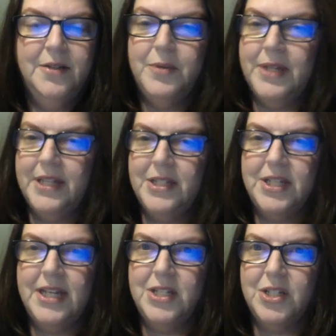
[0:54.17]

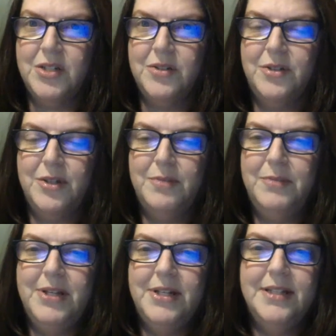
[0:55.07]
Well-educated
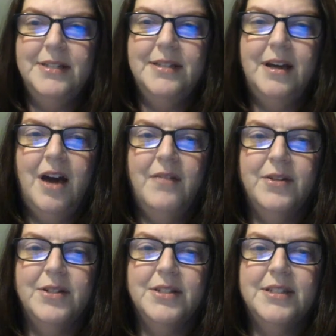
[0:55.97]
communities
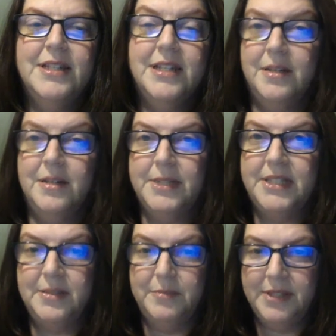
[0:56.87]
offers economic
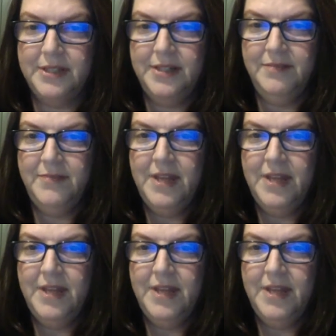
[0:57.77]
stability,